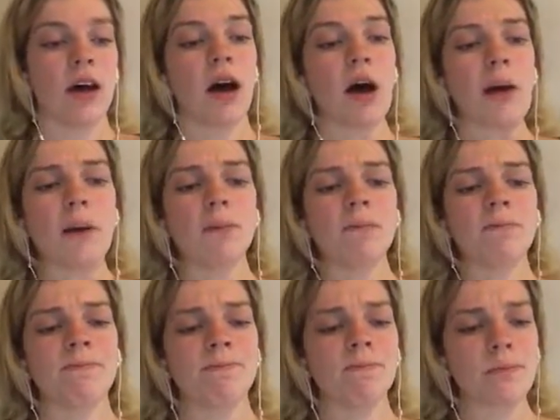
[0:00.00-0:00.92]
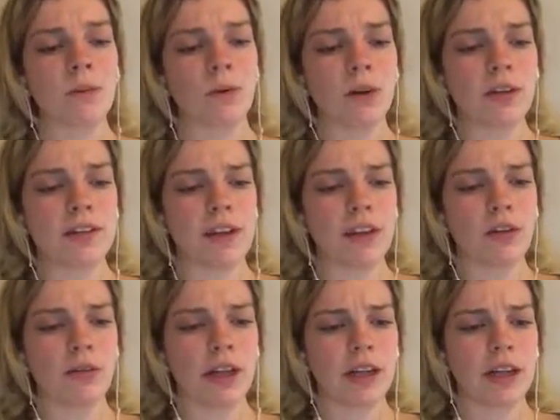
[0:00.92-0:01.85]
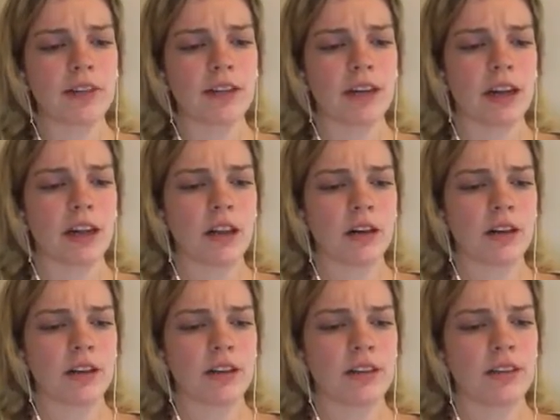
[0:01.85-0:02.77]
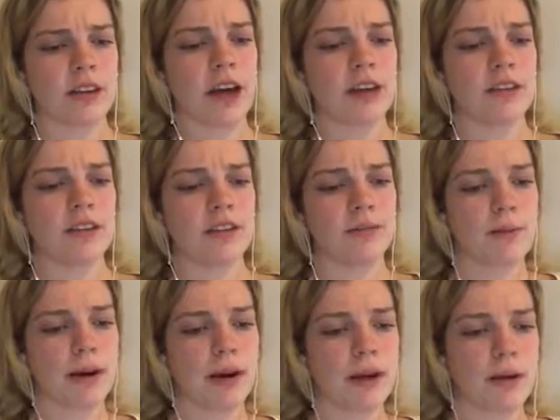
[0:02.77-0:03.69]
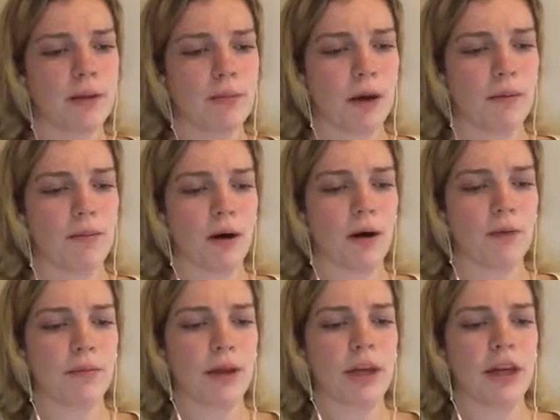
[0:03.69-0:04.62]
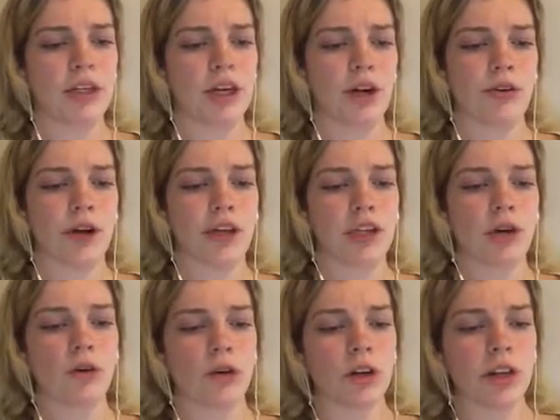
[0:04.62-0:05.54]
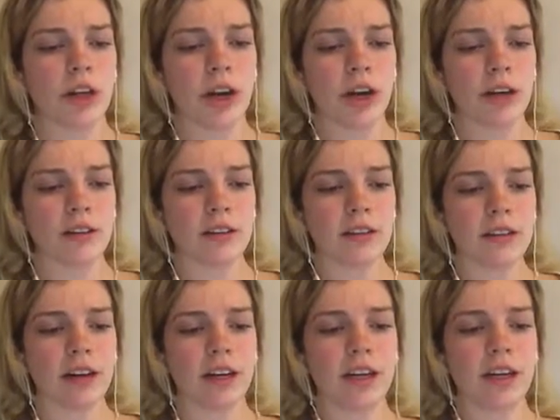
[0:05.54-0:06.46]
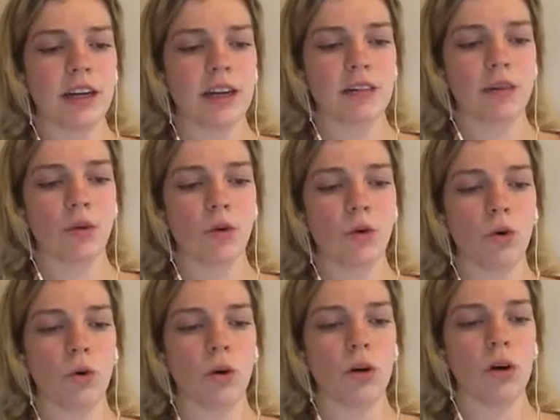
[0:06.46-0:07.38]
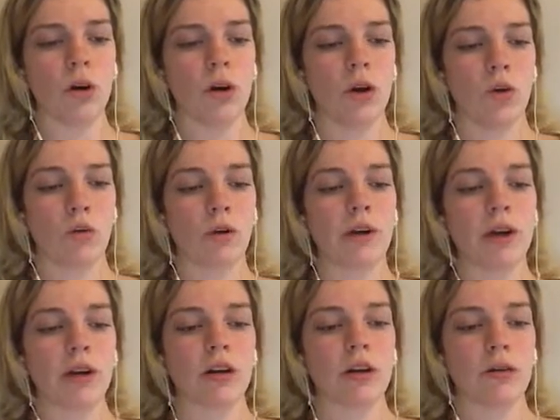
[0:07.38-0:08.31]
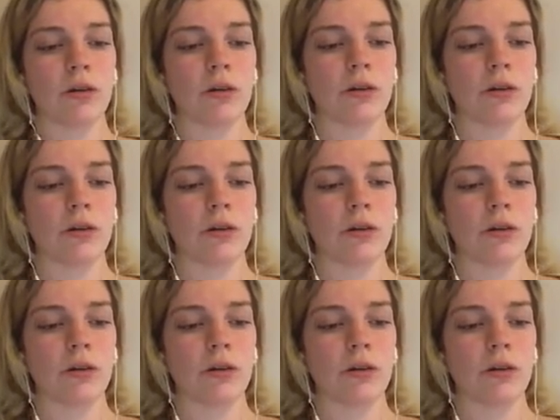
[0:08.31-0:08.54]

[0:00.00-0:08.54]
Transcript: Um, One takeaway lesson I learned is that despite my mom being a generation older than I, society as a whole, women are